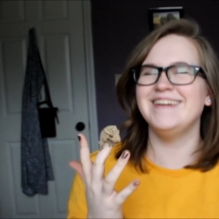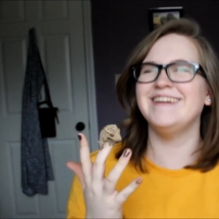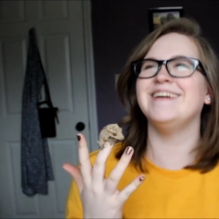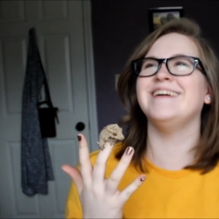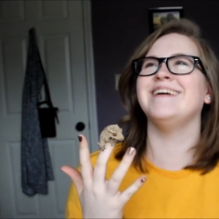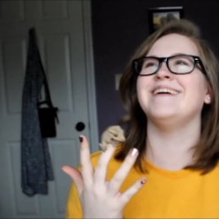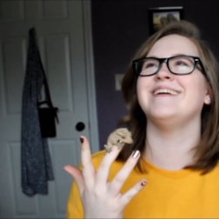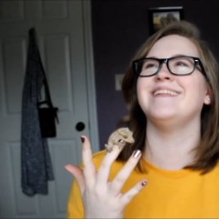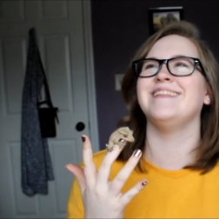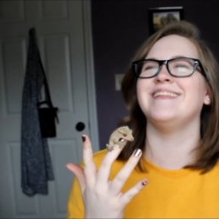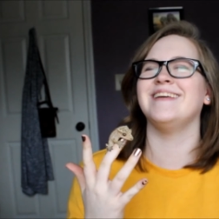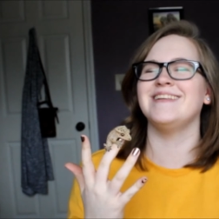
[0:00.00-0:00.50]

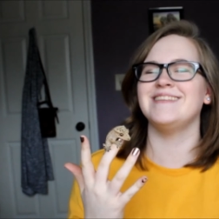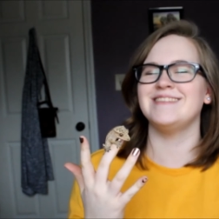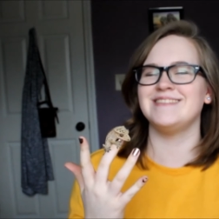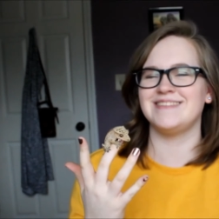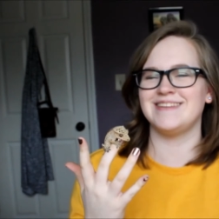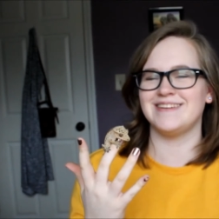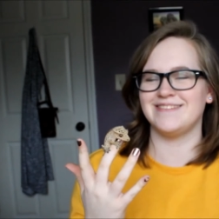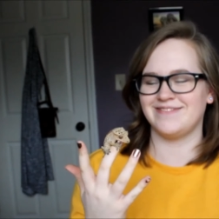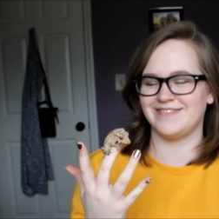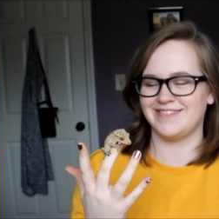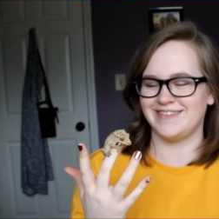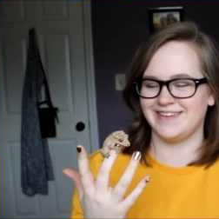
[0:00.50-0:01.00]
and that's
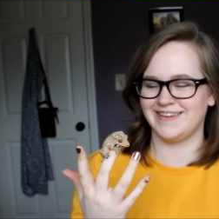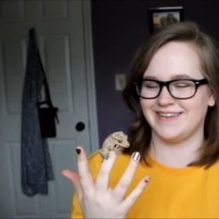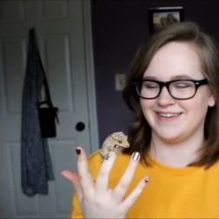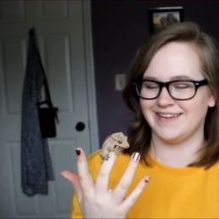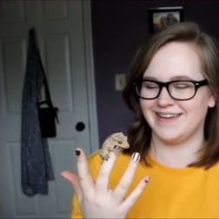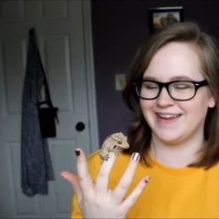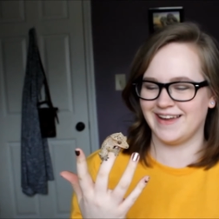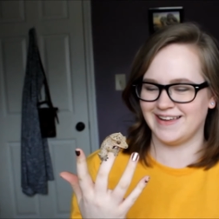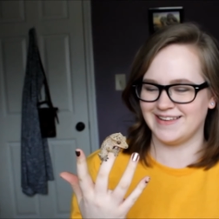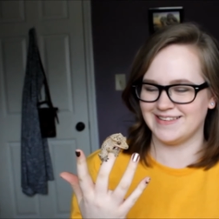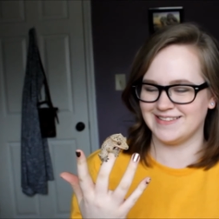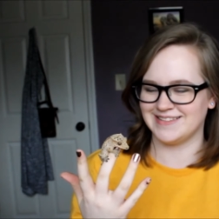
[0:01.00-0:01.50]
definitely a
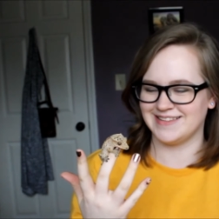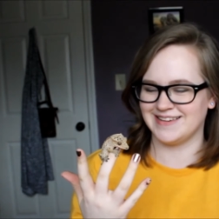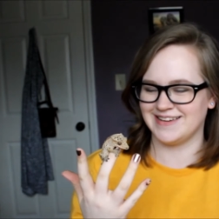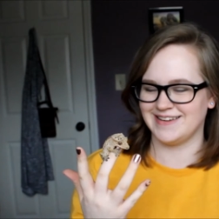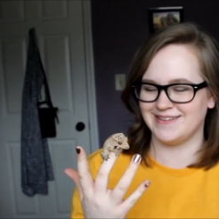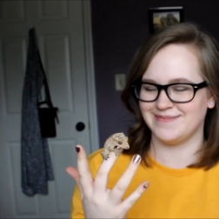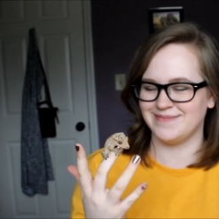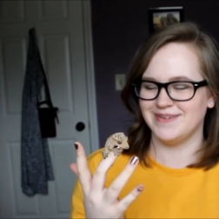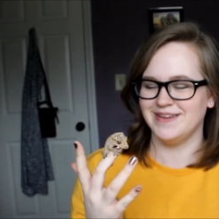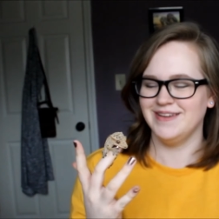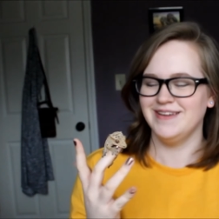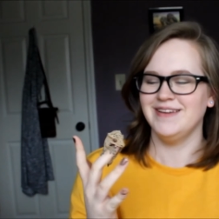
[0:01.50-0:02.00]
guy's
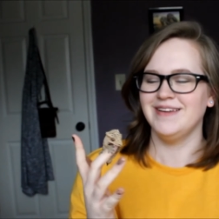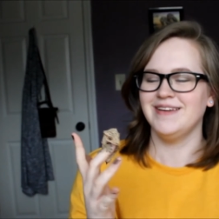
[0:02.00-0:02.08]
name.